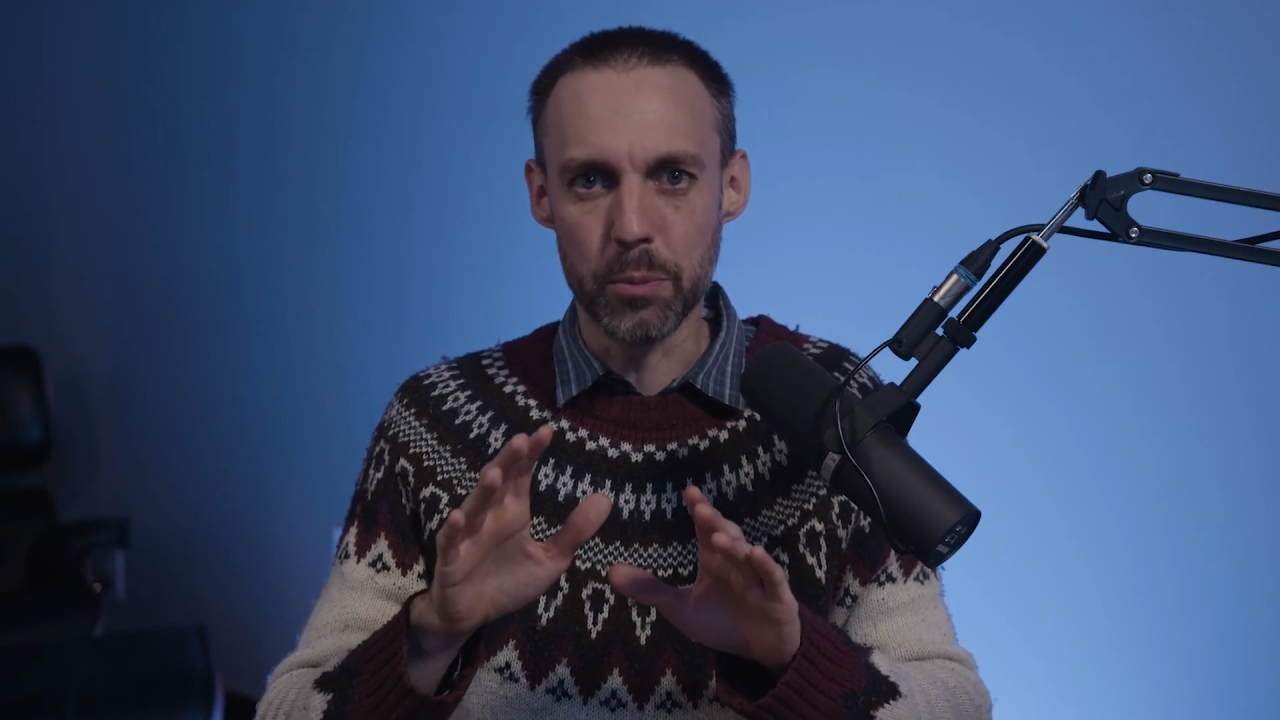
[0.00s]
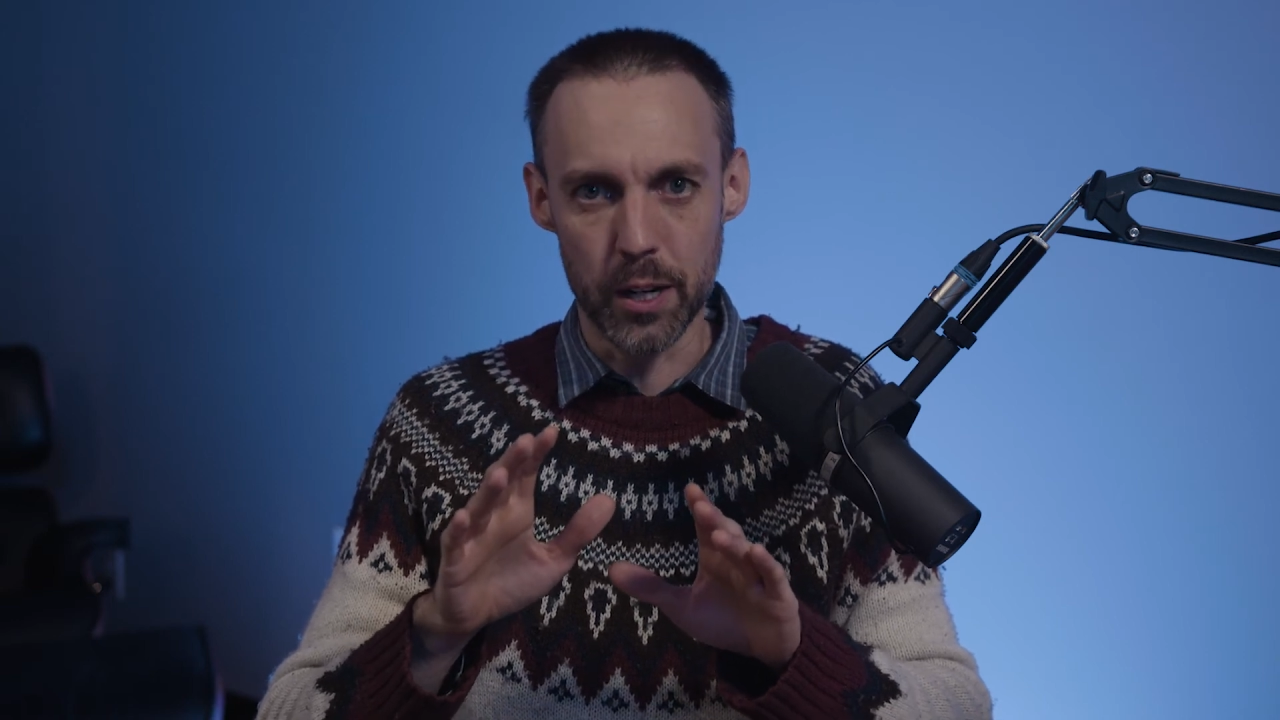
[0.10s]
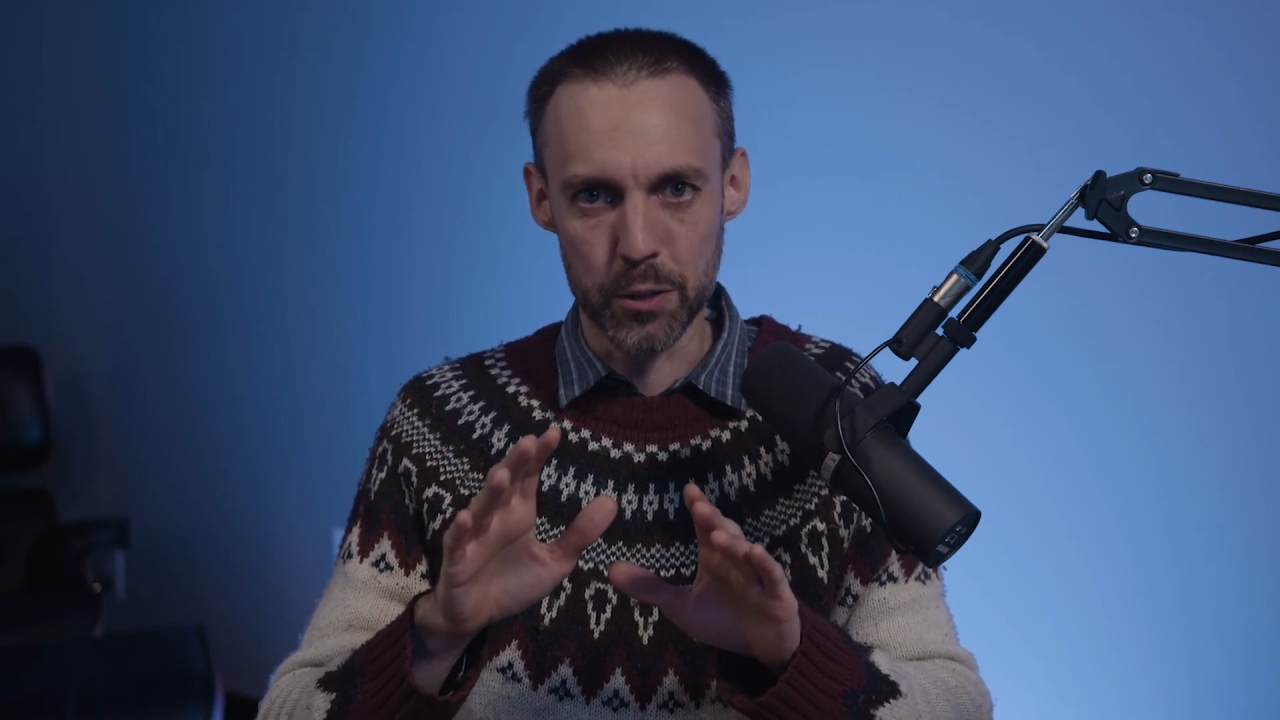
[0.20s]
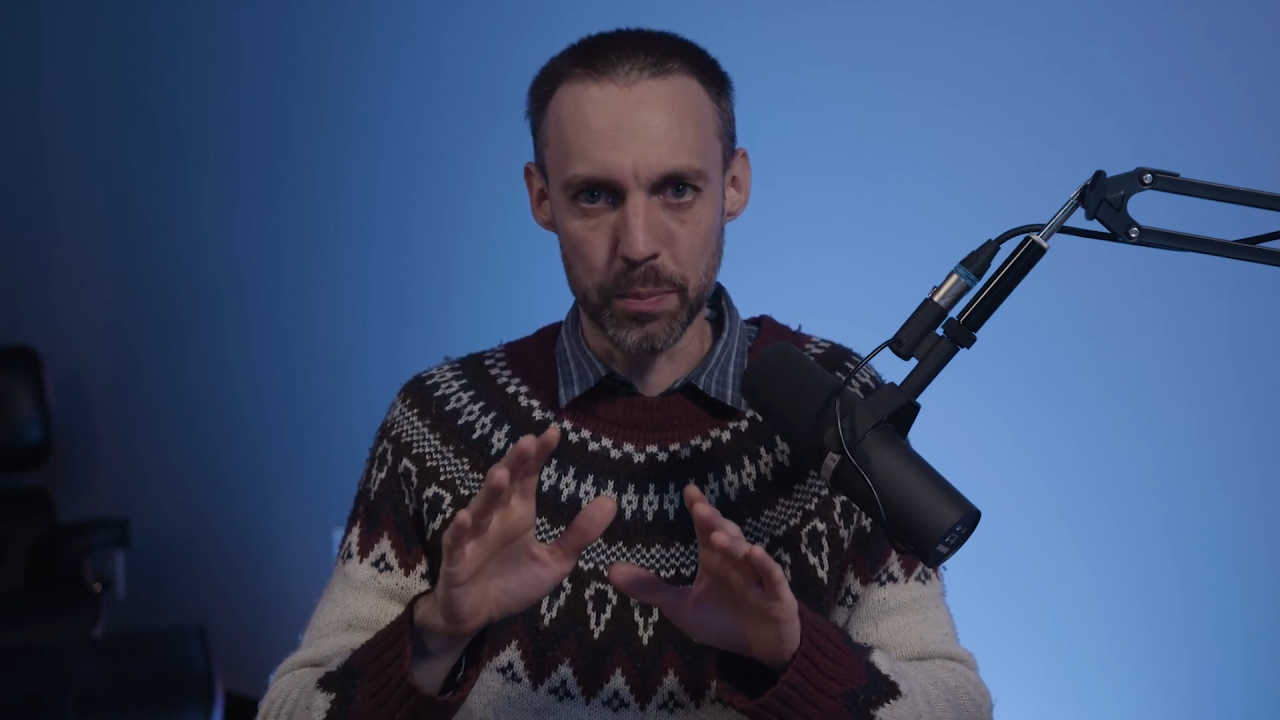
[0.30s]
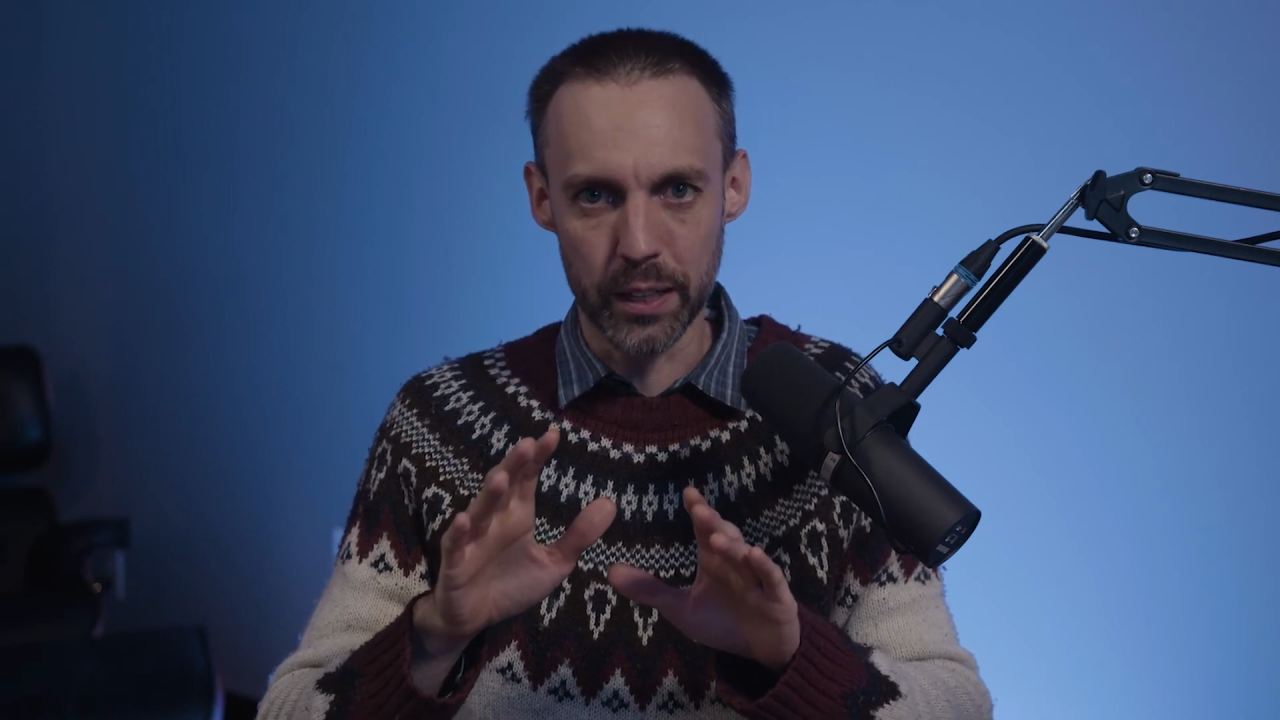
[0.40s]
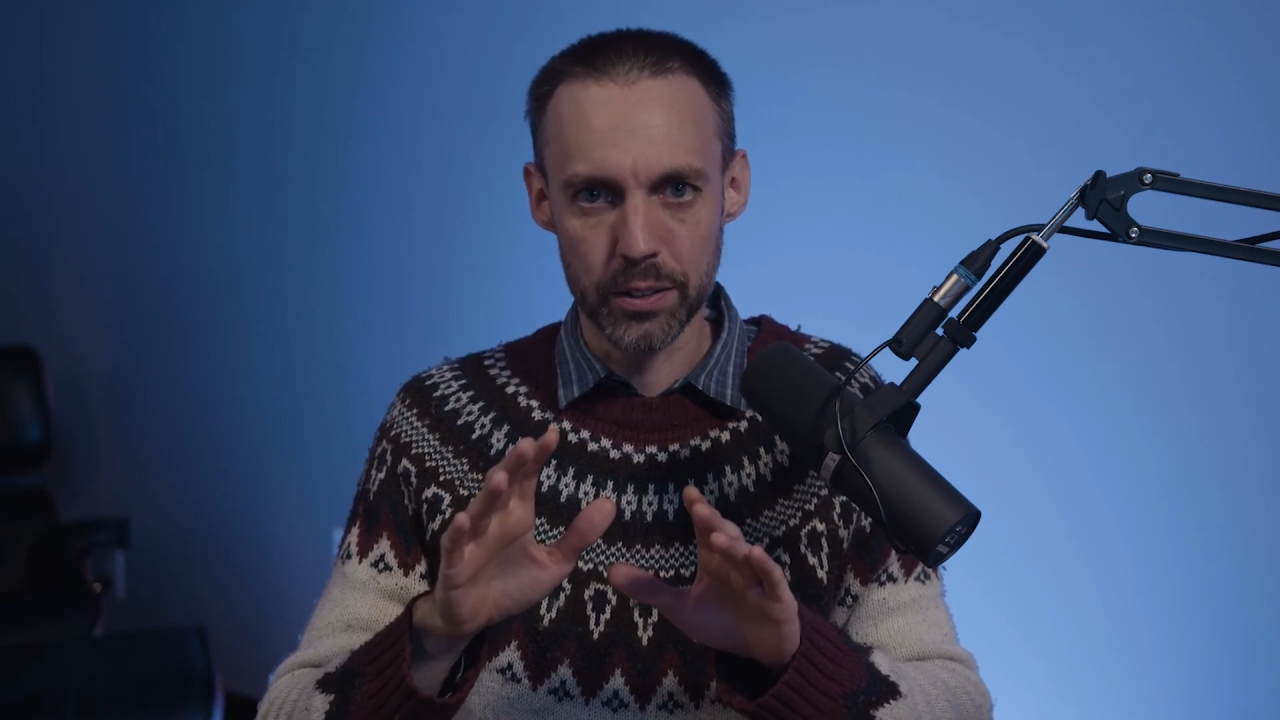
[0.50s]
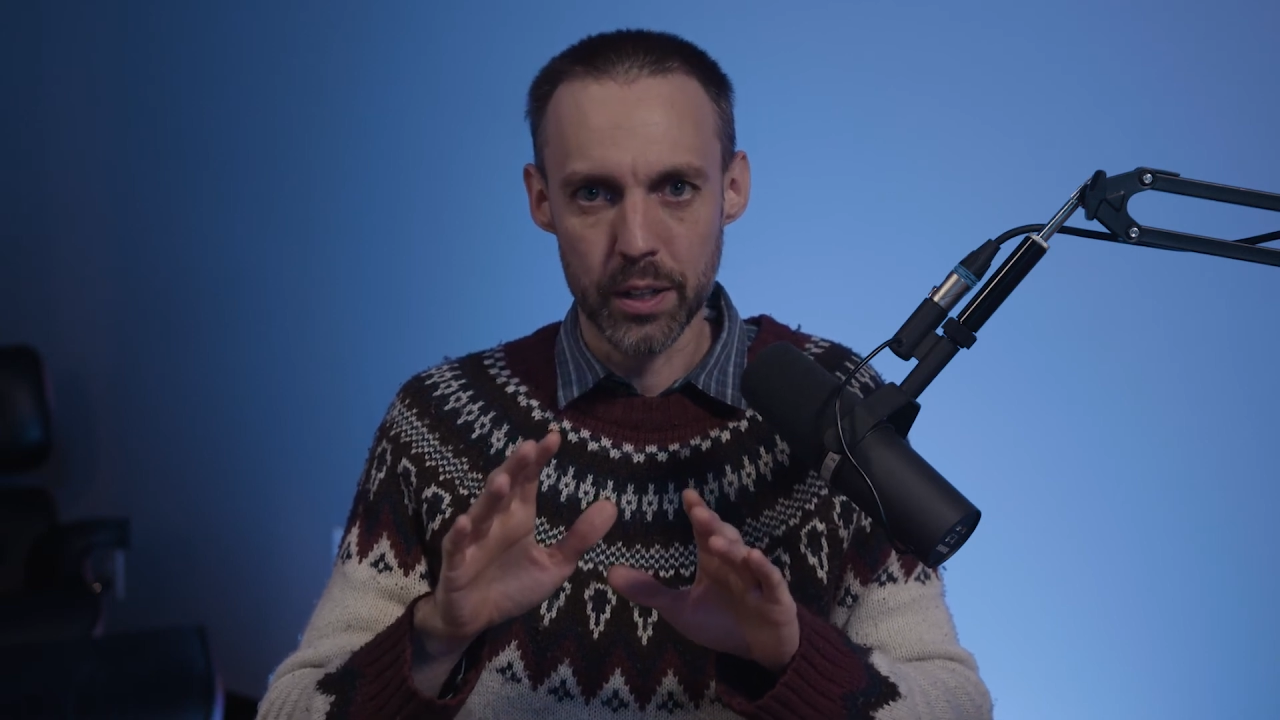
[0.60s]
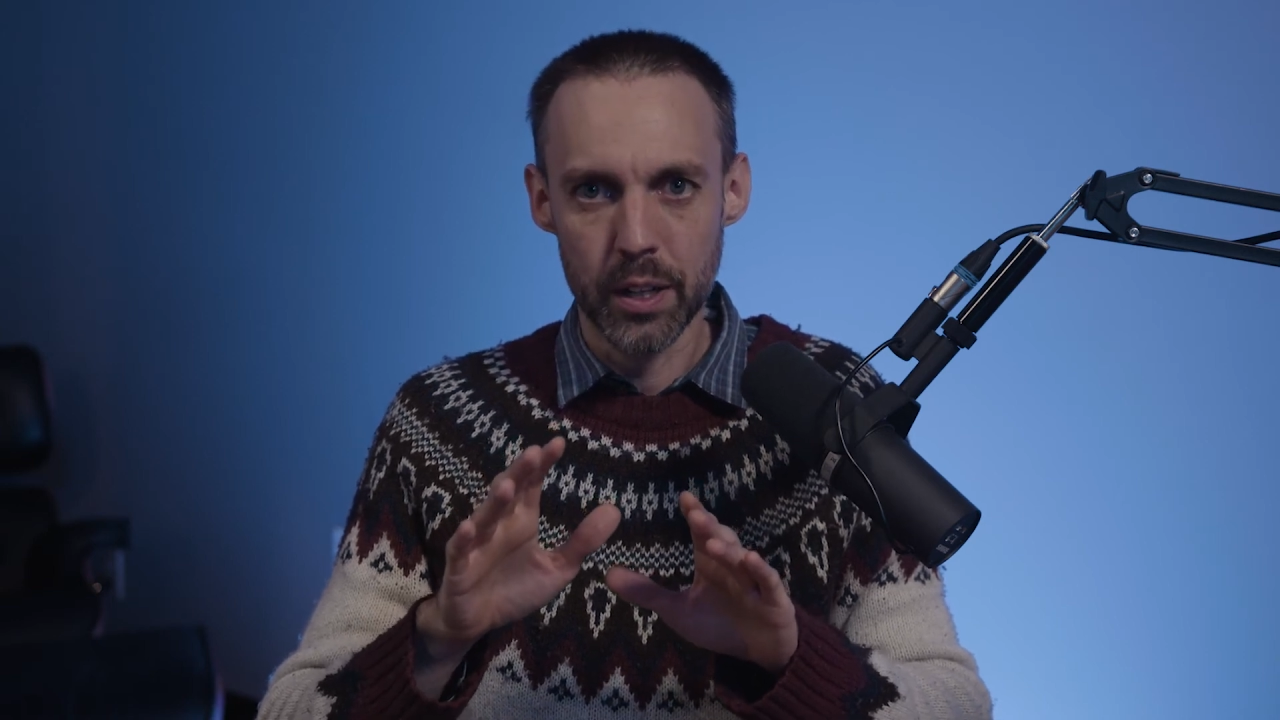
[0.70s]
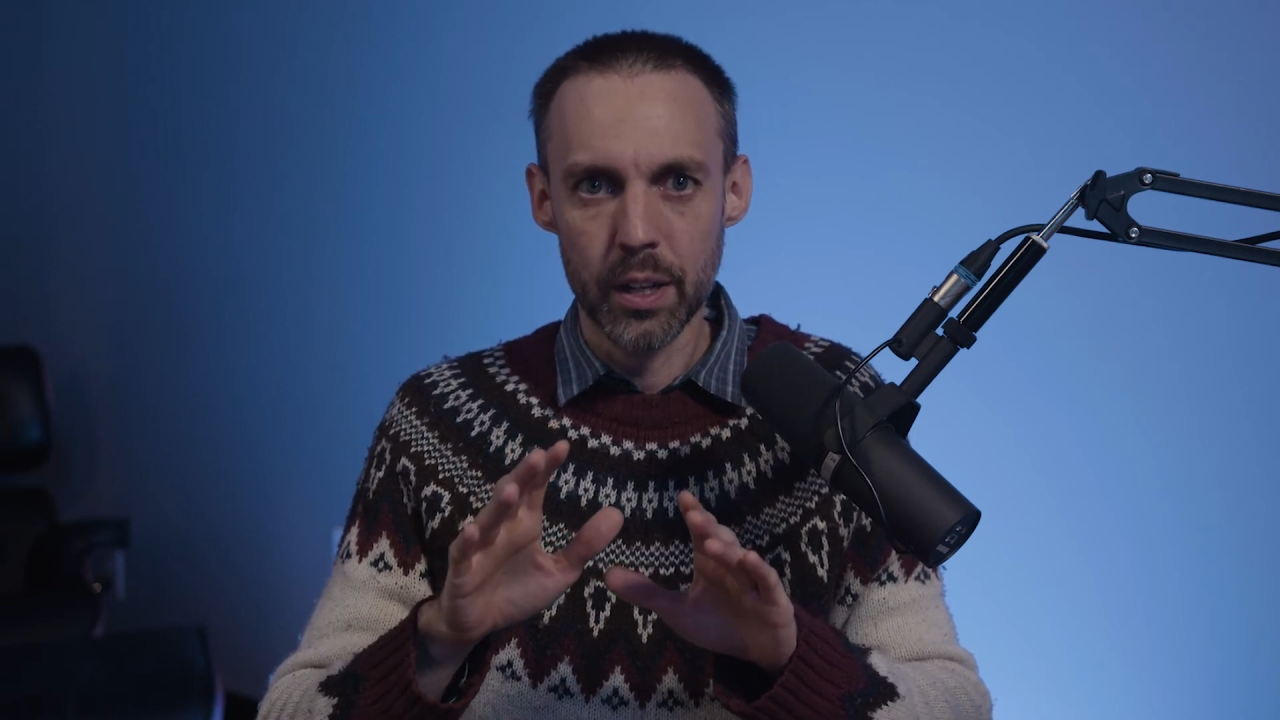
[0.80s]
prospect.